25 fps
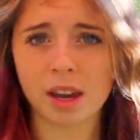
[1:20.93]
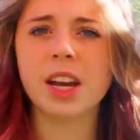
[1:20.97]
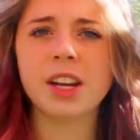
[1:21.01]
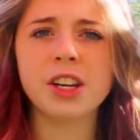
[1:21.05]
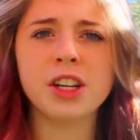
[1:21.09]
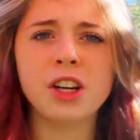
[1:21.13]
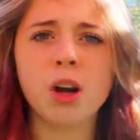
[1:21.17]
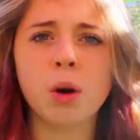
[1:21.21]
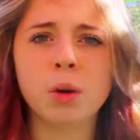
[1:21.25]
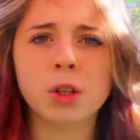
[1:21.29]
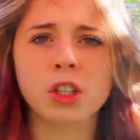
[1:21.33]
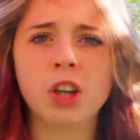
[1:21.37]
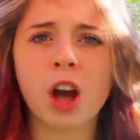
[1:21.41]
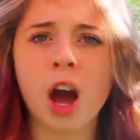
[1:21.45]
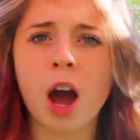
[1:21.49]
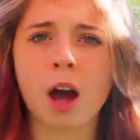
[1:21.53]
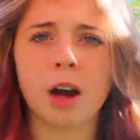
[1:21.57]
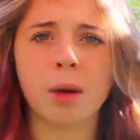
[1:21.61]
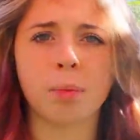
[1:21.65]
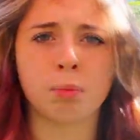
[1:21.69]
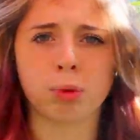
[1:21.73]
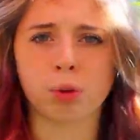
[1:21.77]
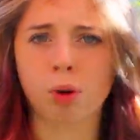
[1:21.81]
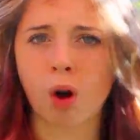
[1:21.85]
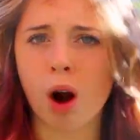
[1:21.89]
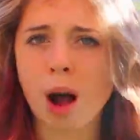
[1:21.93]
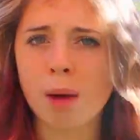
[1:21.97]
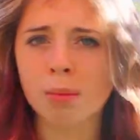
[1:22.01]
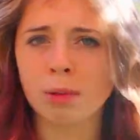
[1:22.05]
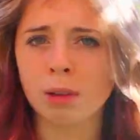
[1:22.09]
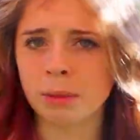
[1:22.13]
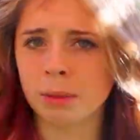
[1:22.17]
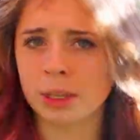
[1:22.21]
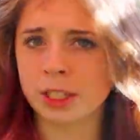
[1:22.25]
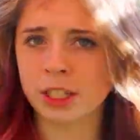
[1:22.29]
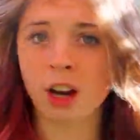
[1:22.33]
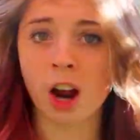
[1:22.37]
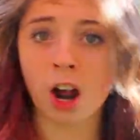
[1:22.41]
And you know, it's not a
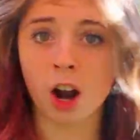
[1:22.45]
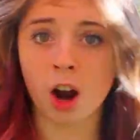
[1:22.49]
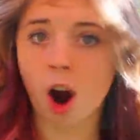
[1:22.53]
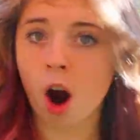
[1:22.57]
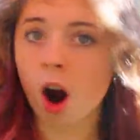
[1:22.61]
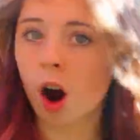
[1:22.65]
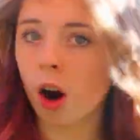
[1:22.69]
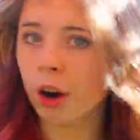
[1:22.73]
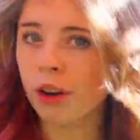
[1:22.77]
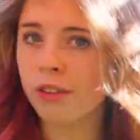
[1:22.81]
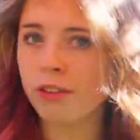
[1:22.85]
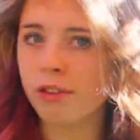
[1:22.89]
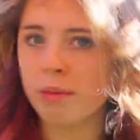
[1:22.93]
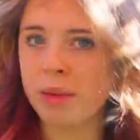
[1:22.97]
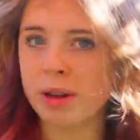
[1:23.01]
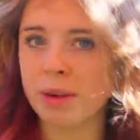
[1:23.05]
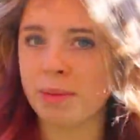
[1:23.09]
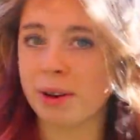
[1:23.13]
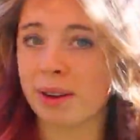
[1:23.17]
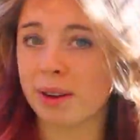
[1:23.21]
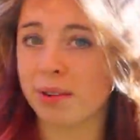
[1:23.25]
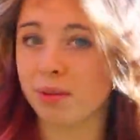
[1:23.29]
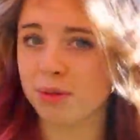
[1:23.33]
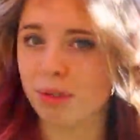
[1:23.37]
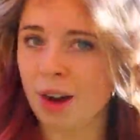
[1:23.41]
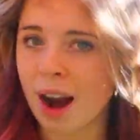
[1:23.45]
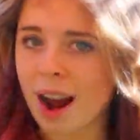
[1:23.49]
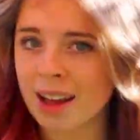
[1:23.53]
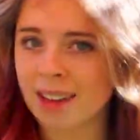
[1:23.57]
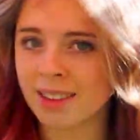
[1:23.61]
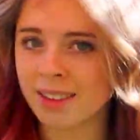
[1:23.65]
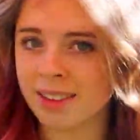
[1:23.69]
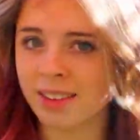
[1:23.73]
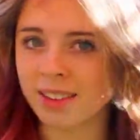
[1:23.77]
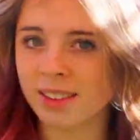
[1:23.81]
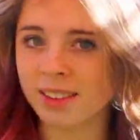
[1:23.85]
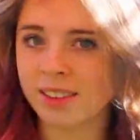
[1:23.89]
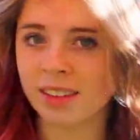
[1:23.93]
problem, it's not hard for me to make
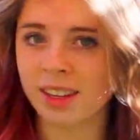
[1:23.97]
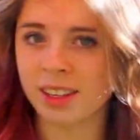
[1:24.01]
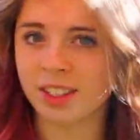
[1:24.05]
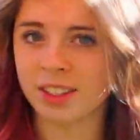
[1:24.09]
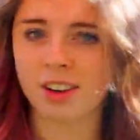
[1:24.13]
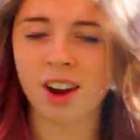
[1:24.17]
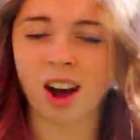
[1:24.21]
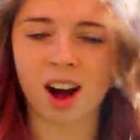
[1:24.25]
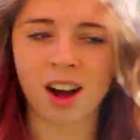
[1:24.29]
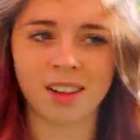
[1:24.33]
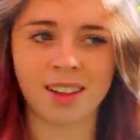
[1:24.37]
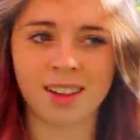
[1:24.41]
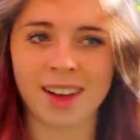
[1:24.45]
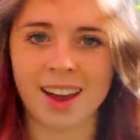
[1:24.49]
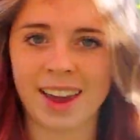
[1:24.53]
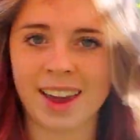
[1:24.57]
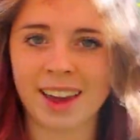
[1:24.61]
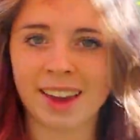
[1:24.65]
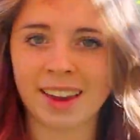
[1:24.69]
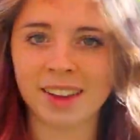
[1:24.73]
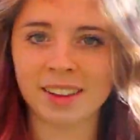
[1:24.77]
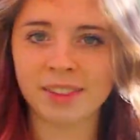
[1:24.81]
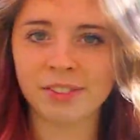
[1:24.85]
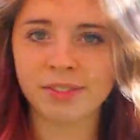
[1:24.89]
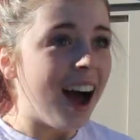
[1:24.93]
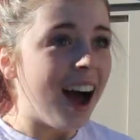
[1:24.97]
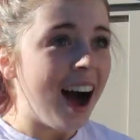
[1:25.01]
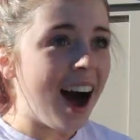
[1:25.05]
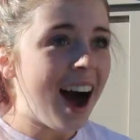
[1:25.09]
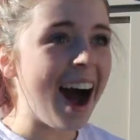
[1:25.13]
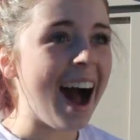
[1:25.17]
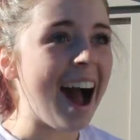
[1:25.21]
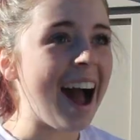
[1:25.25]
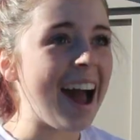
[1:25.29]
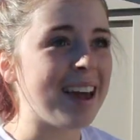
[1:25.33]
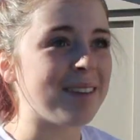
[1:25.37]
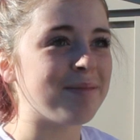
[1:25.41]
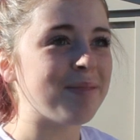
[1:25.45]
friends. It's not like,
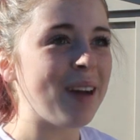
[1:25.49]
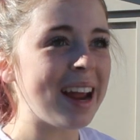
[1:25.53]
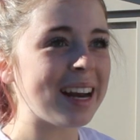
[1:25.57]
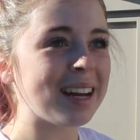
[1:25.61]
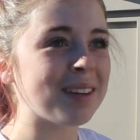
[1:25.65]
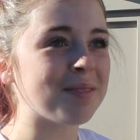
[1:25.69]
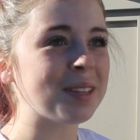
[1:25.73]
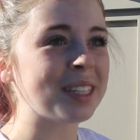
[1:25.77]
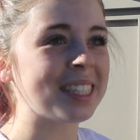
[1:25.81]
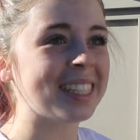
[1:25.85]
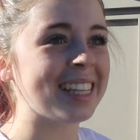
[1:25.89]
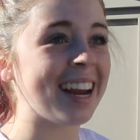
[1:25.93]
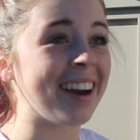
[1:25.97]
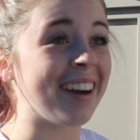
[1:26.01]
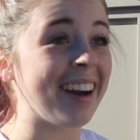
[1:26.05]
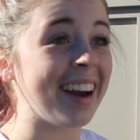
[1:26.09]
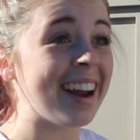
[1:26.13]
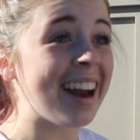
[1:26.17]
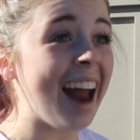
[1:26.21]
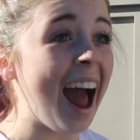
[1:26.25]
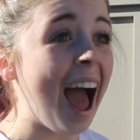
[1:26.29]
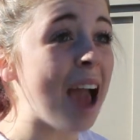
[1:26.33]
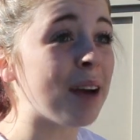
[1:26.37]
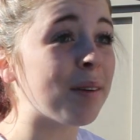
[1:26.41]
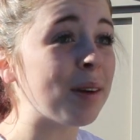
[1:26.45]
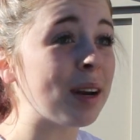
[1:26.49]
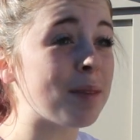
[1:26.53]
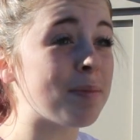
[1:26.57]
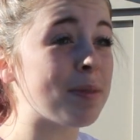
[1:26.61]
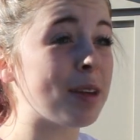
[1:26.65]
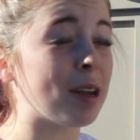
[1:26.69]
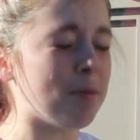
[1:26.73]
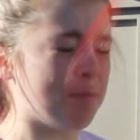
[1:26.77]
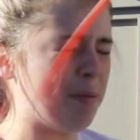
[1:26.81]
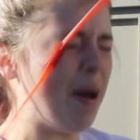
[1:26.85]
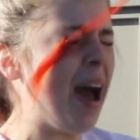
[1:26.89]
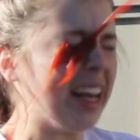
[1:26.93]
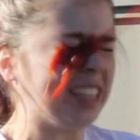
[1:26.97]
"Hi, my name is Sarah and I wanna be
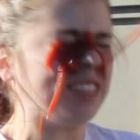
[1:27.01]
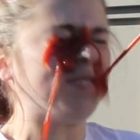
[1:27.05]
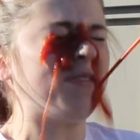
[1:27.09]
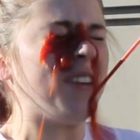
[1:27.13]
your best friend."